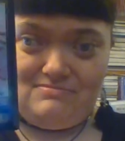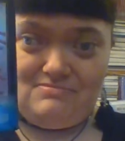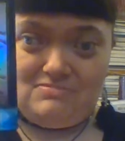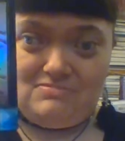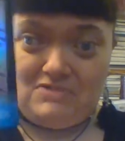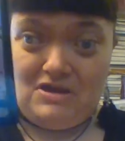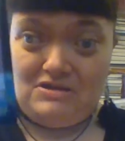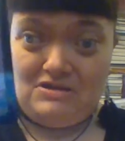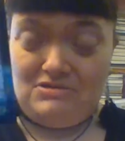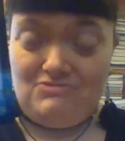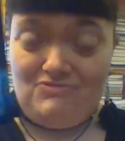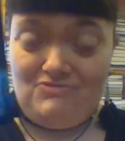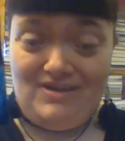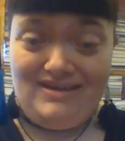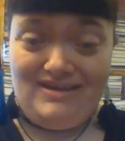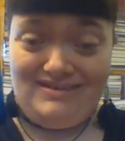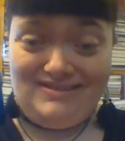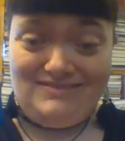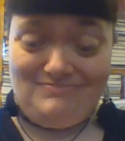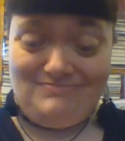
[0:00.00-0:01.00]
Rider
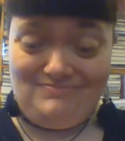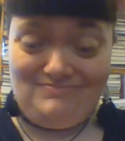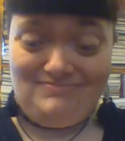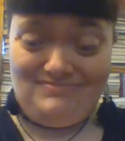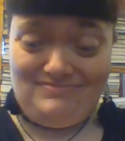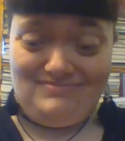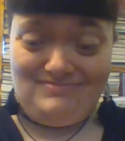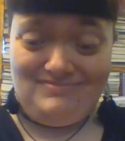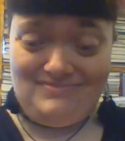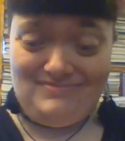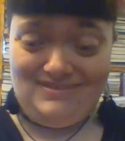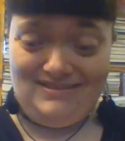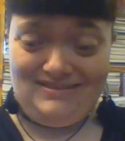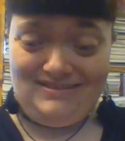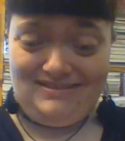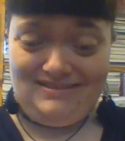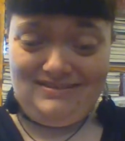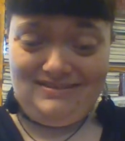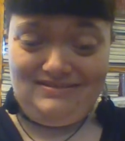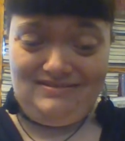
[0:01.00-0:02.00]
White's
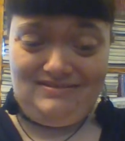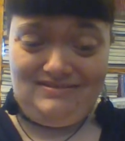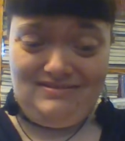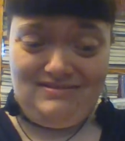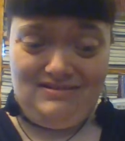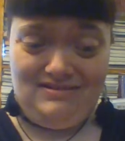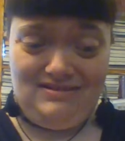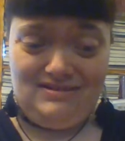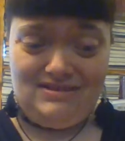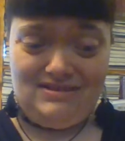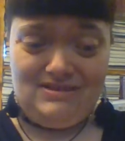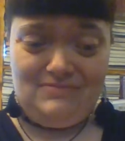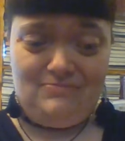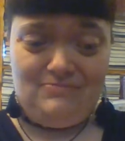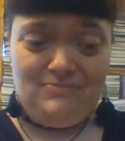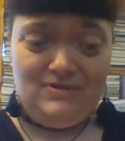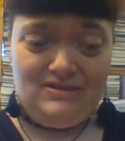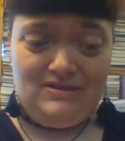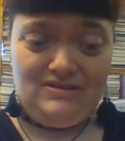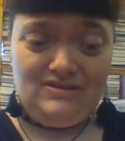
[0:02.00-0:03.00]
cards,
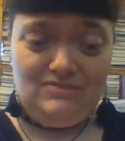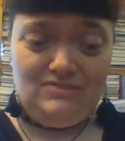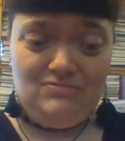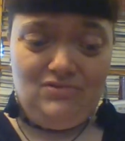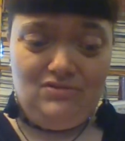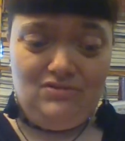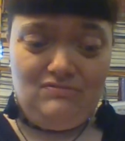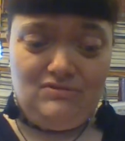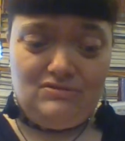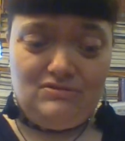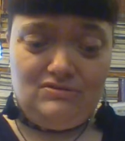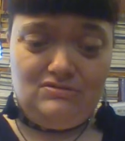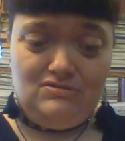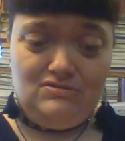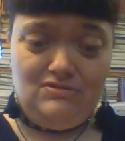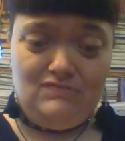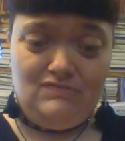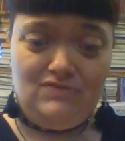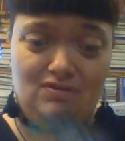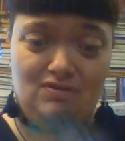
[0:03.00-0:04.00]
pretty small versions
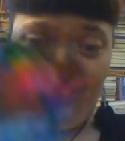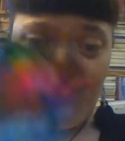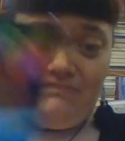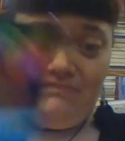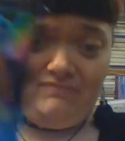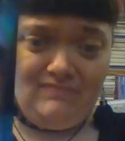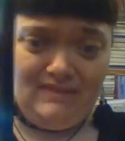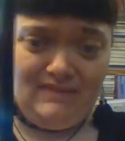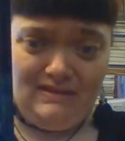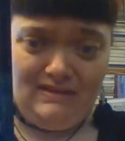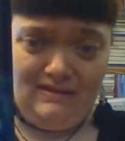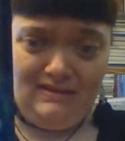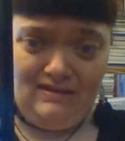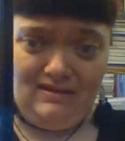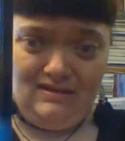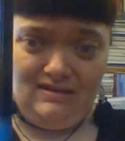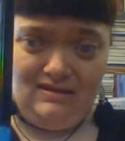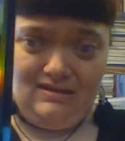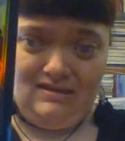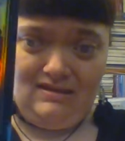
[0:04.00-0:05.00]
of them,
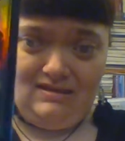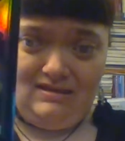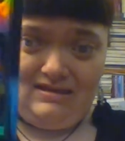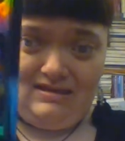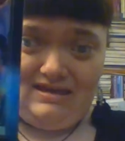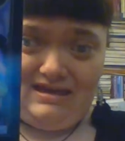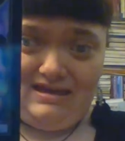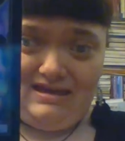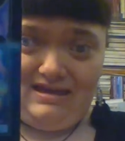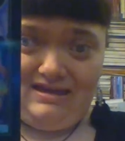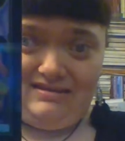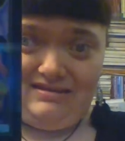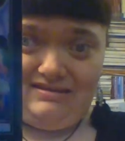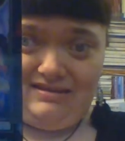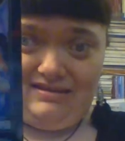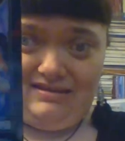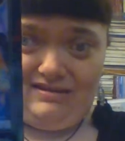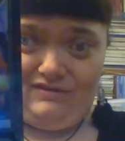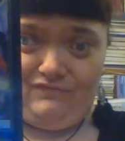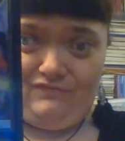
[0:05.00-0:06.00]
and
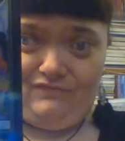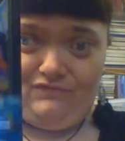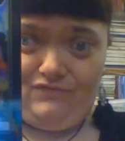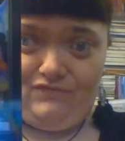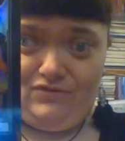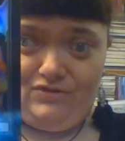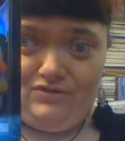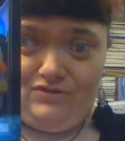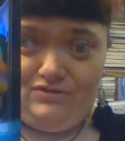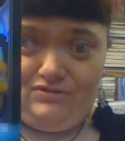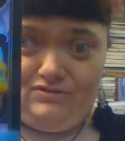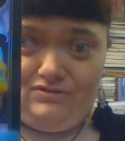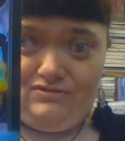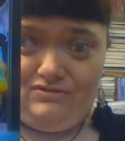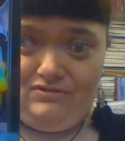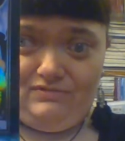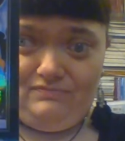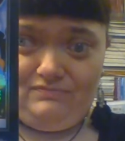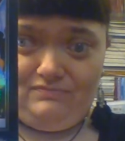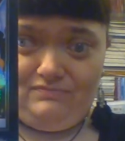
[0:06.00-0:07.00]
they are
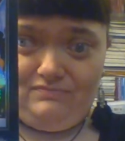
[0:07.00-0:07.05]
foiled.